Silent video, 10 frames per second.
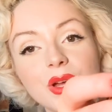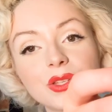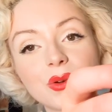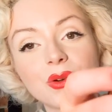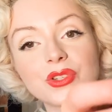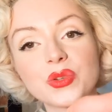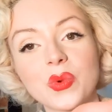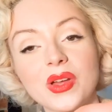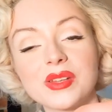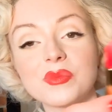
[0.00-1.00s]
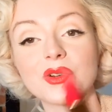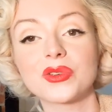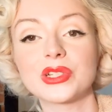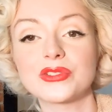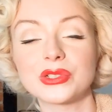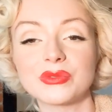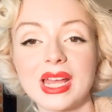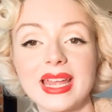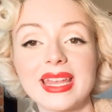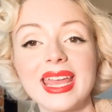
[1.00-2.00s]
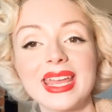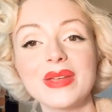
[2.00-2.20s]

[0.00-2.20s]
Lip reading: one, your orangey one, and more of a true red.